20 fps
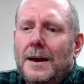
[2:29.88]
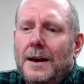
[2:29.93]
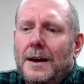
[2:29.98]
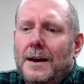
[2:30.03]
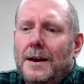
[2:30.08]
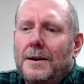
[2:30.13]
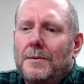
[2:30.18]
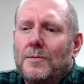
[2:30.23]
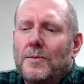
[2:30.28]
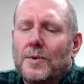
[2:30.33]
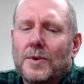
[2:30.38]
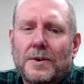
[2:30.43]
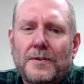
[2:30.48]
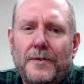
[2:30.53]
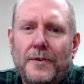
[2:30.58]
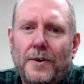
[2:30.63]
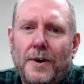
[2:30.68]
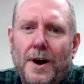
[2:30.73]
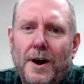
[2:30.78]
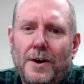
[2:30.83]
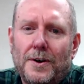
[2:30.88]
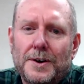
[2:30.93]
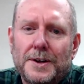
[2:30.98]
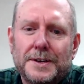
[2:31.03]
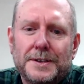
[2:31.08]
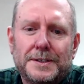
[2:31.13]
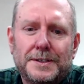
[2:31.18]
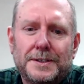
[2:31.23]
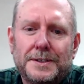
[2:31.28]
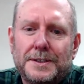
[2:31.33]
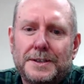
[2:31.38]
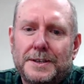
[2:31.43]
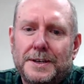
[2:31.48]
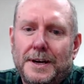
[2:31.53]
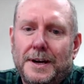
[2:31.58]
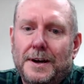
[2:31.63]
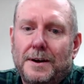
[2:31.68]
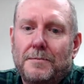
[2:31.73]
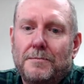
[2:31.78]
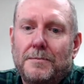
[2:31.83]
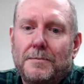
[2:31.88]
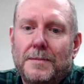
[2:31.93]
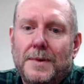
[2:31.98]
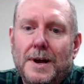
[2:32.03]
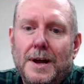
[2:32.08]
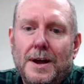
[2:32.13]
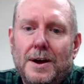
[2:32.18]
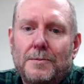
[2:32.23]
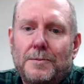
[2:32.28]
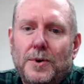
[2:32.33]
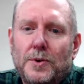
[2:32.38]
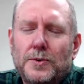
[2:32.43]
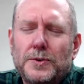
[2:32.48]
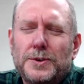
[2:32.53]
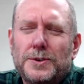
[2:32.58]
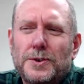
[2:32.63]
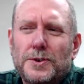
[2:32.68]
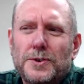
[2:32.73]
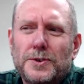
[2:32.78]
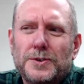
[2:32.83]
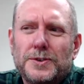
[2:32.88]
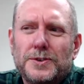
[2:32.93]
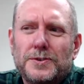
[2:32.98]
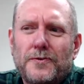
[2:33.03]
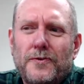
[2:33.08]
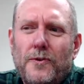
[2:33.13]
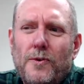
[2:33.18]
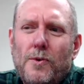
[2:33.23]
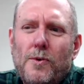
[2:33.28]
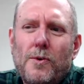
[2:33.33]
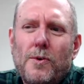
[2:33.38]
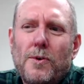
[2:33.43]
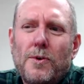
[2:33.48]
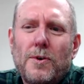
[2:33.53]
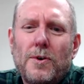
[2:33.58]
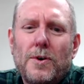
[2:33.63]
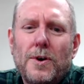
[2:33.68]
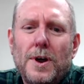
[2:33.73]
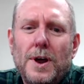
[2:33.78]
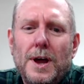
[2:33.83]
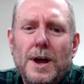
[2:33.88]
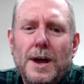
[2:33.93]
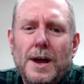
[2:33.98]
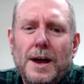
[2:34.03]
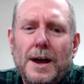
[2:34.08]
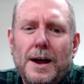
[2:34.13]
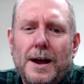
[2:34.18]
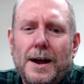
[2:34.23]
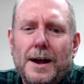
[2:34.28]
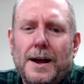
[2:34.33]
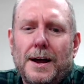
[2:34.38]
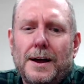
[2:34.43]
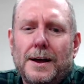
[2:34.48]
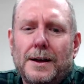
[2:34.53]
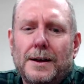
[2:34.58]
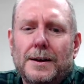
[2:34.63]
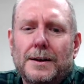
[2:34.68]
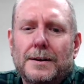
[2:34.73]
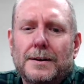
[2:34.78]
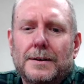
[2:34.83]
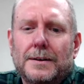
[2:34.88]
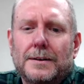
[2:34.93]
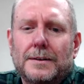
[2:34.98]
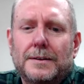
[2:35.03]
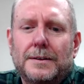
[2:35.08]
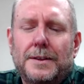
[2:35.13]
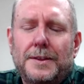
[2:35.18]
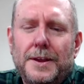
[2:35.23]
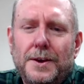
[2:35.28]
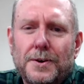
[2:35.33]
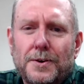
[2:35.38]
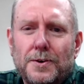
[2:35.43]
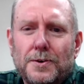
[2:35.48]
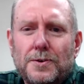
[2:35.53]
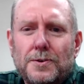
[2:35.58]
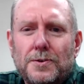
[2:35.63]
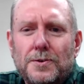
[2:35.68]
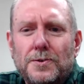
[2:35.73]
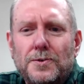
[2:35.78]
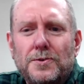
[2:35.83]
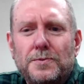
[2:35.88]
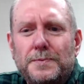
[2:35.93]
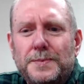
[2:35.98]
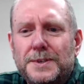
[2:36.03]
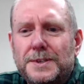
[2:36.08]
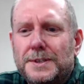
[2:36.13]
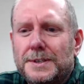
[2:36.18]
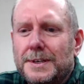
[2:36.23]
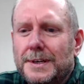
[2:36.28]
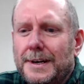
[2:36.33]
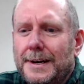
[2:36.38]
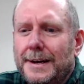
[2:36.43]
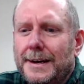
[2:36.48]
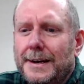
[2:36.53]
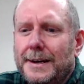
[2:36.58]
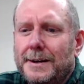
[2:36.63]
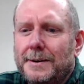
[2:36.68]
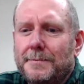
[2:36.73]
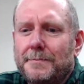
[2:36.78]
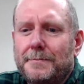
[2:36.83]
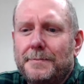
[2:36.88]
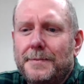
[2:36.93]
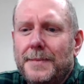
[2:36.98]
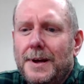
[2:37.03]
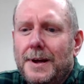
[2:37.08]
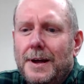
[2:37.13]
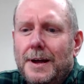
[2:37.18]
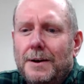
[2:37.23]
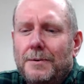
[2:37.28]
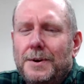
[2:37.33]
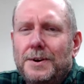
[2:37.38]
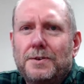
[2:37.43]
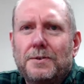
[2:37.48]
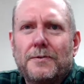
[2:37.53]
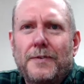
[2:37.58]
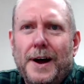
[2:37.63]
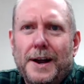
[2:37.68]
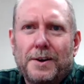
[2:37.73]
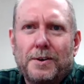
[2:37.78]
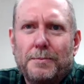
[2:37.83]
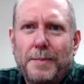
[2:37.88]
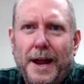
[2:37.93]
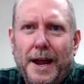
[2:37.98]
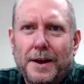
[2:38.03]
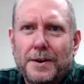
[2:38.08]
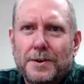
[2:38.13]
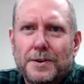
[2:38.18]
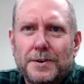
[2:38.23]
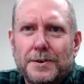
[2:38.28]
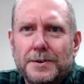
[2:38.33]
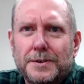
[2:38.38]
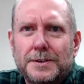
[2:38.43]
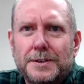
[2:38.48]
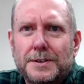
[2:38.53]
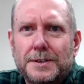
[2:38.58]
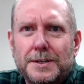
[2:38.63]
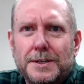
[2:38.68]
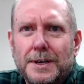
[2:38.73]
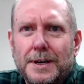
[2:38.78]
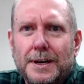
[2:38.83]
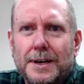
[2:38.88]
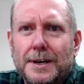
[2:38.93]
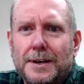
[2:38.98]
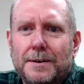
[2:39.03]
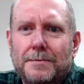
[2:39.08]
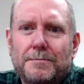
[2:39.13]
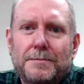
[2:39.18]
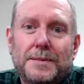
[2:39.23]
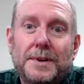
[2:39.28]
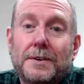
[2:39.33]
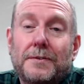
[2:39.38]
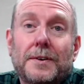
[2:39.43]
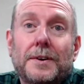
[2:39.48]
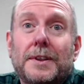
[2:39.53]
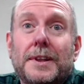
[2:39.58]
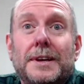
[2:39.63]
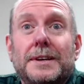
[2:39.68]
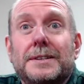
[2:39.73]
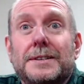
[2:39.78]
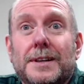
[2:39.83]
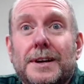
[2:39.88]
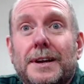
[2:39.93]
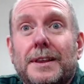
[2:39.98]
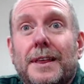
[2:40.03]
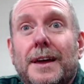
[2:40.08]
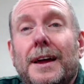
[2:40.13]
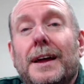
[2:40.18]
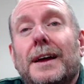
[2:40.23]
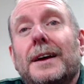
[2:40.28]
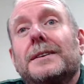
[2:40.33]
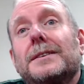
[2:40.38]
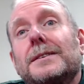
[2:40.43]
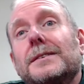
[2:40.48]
work for artists, posters for theater groups. We do vinyl banners, different things like that.